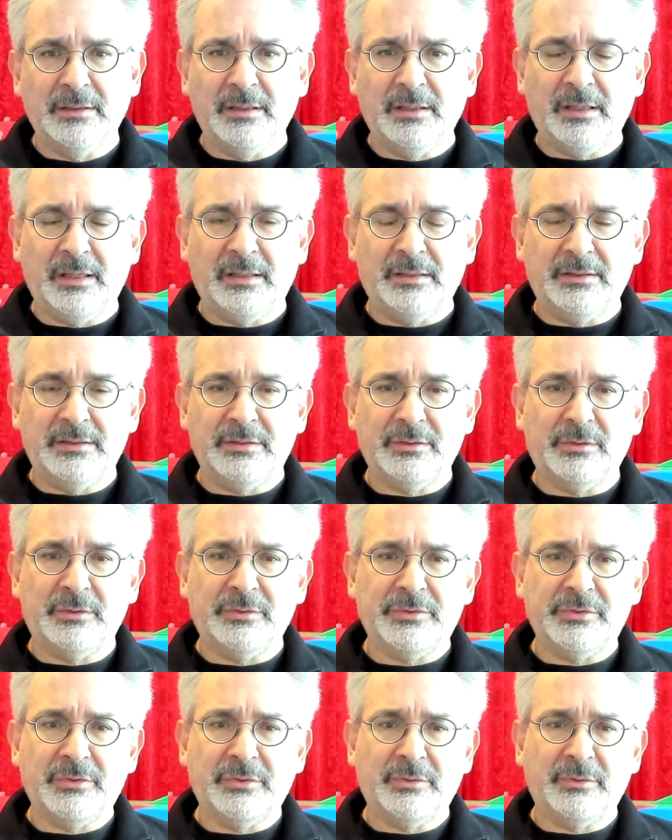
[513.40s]
and is
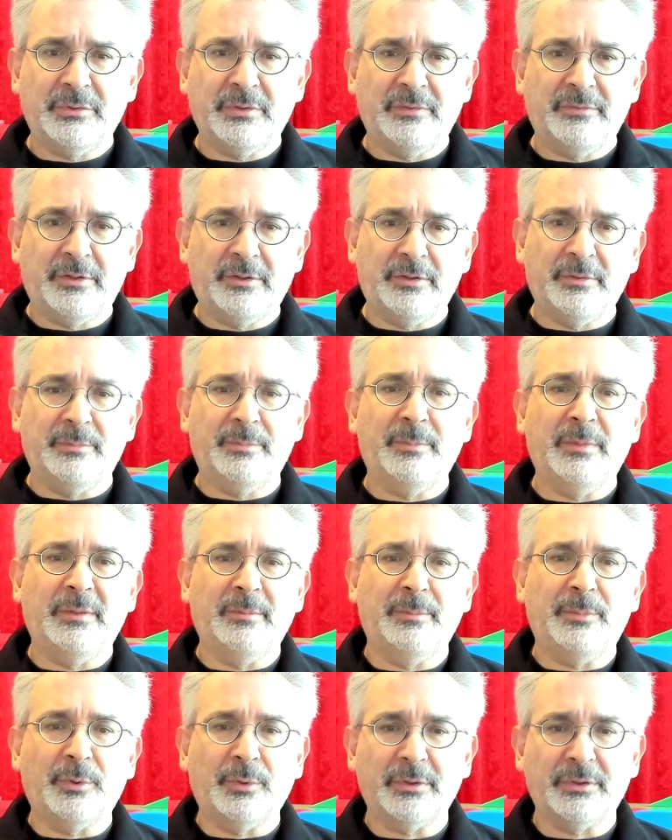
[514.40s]
also a very
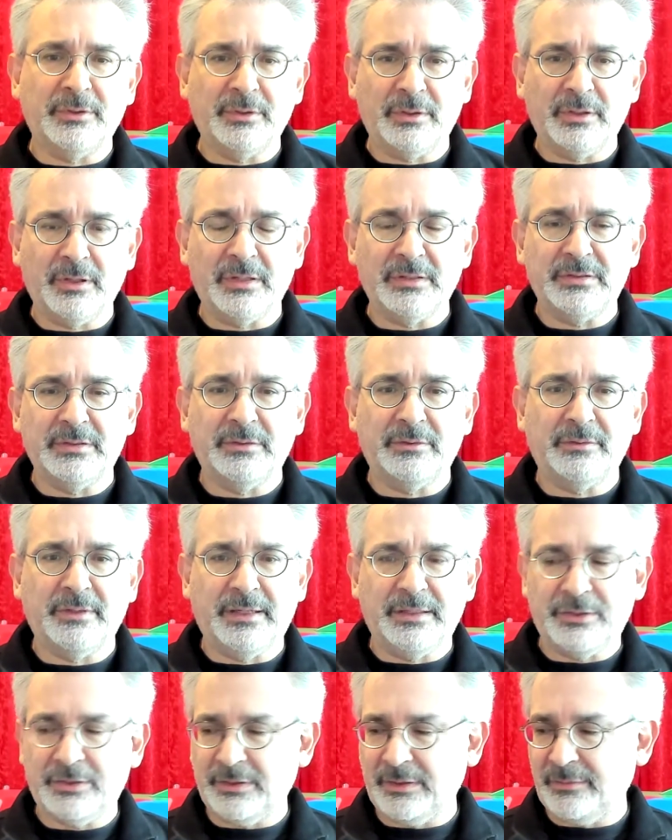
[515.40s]
important
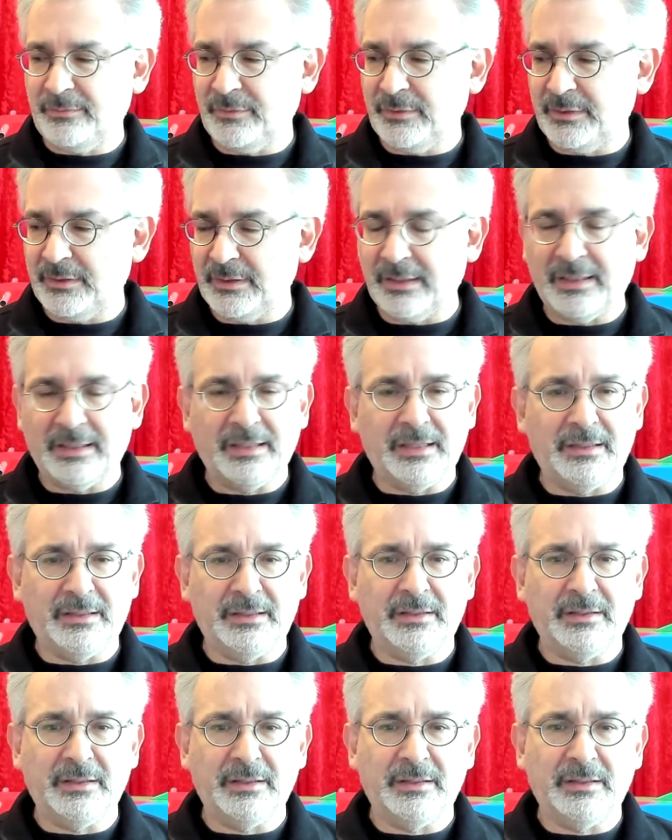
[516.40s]
consideration if you can get
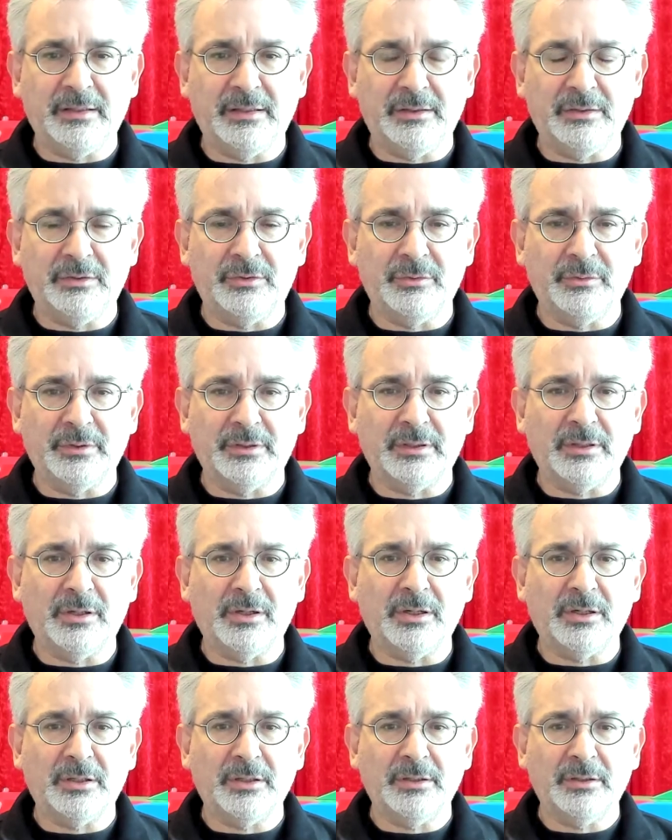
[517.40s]
anything into a
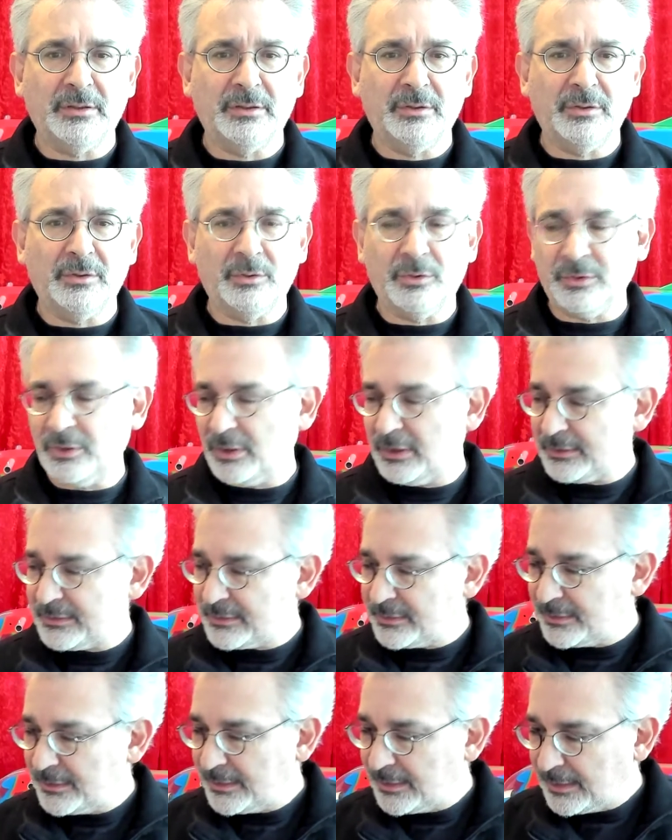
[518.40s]
car or
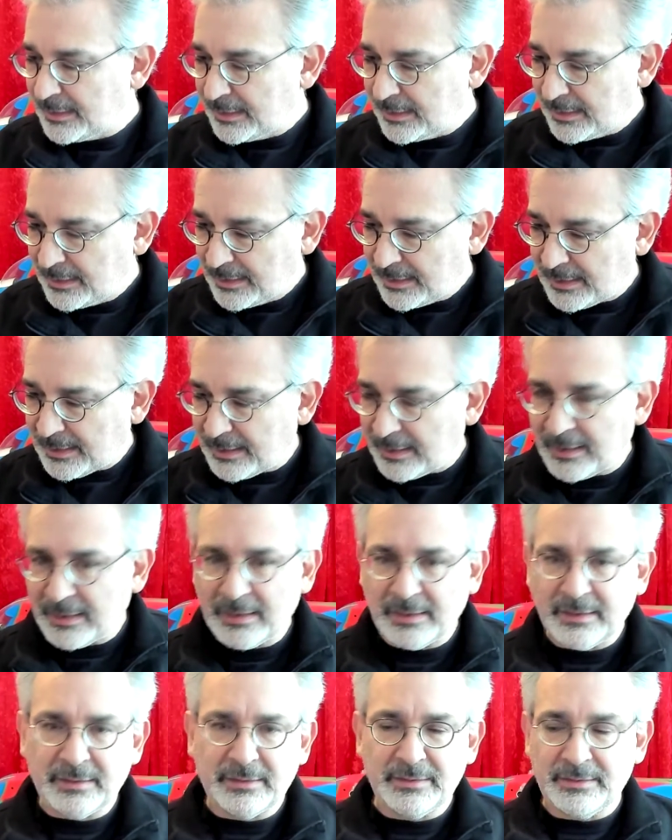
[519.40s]
not.
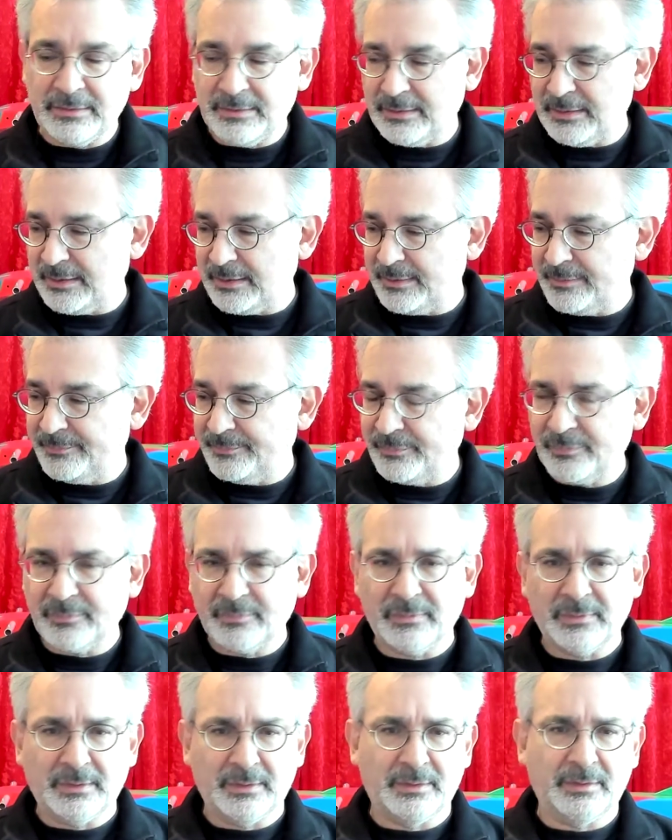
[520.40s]
And
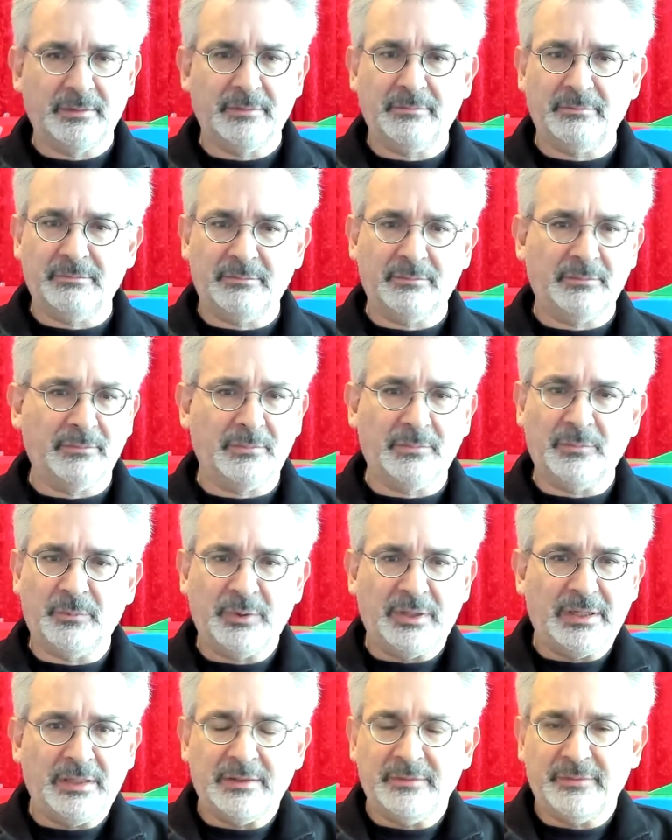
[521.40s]

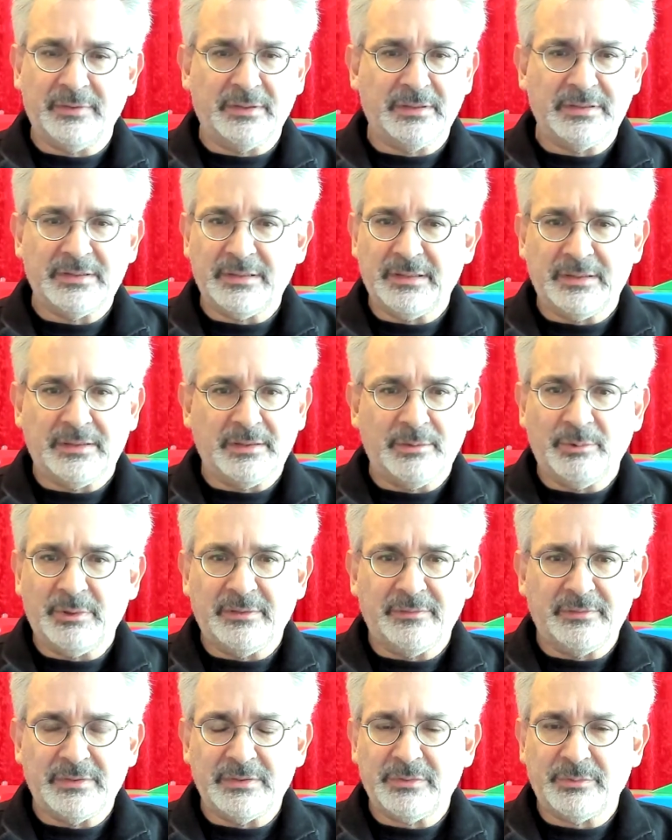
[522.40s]
we live in a city, we
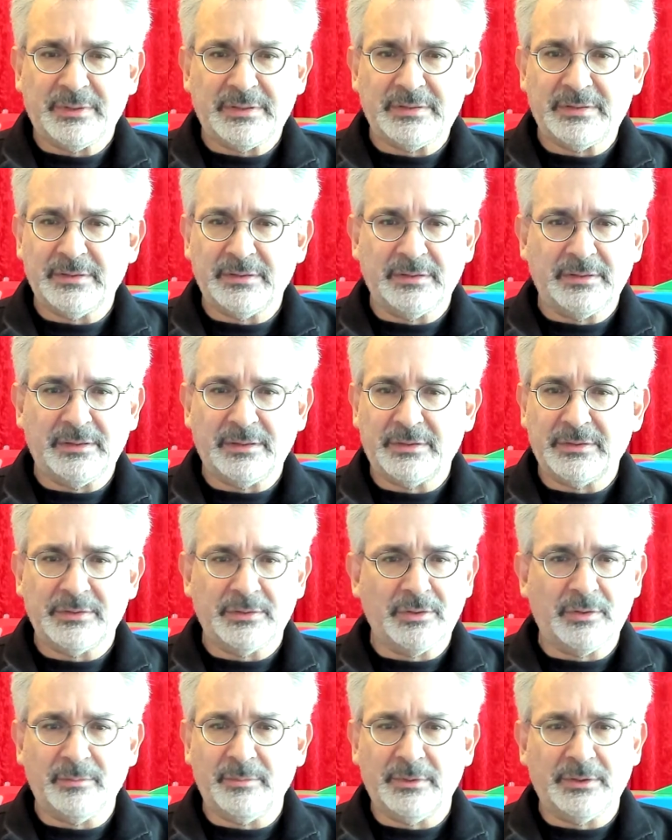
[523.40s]
live in Switzerland, there's
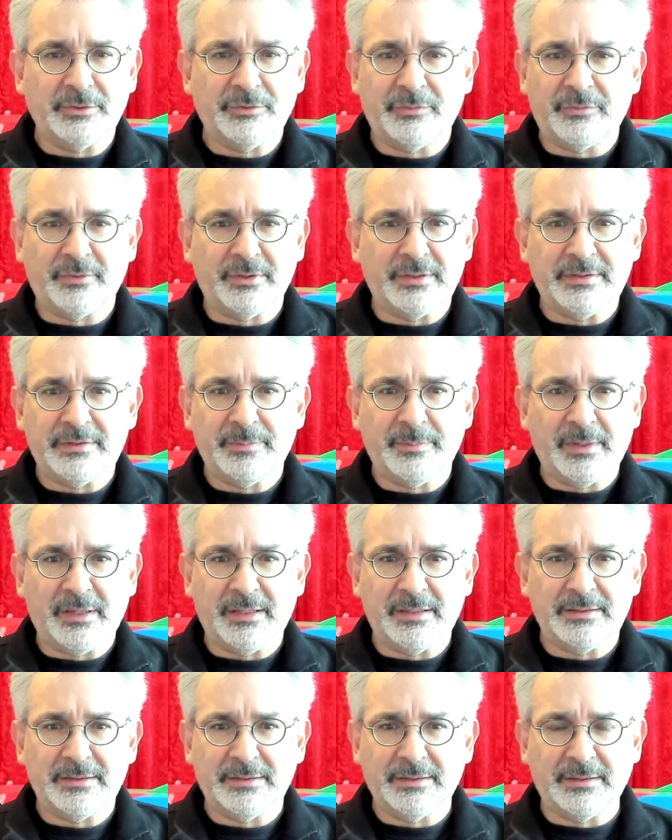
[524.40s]
not much free
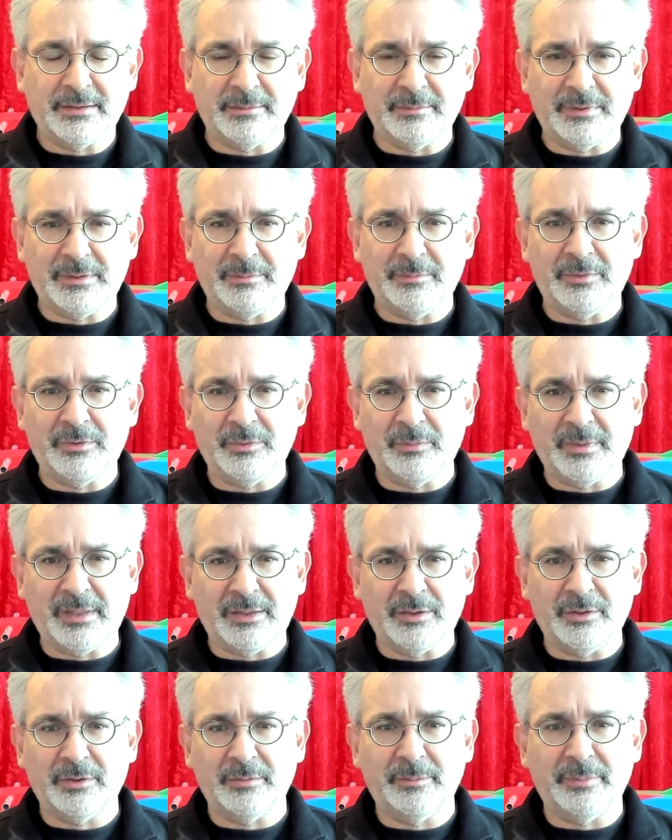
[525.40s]
space. I mean, you may
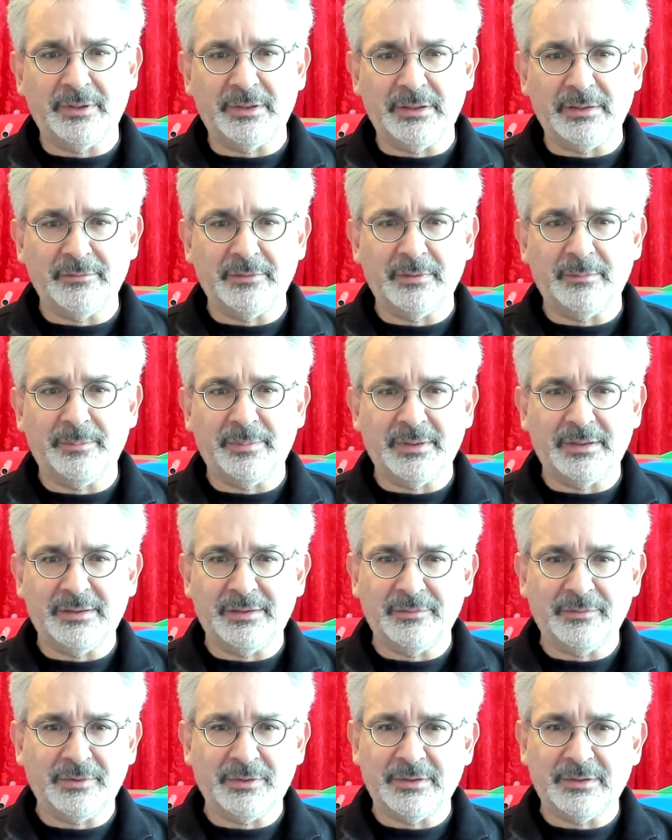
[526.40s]
not believe it, but
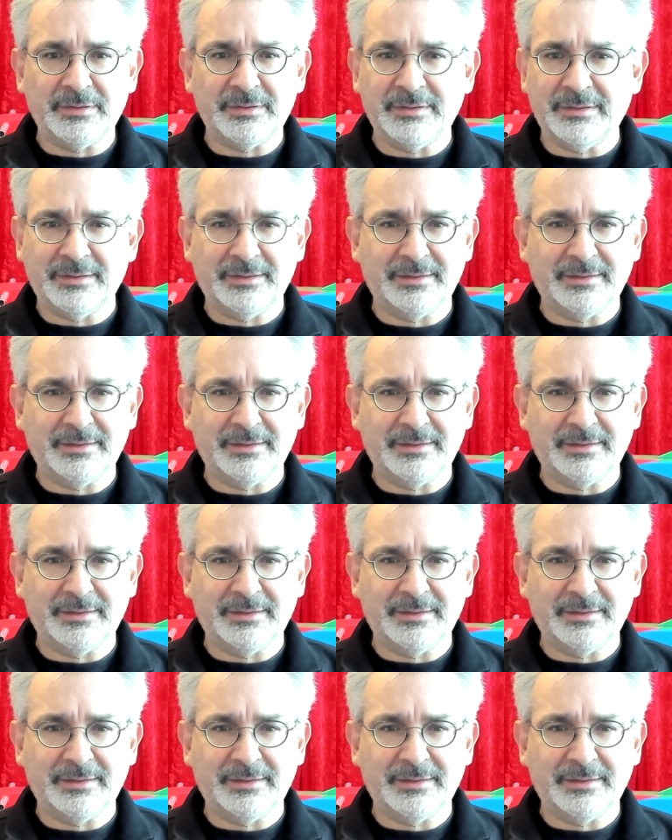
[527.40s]
of course,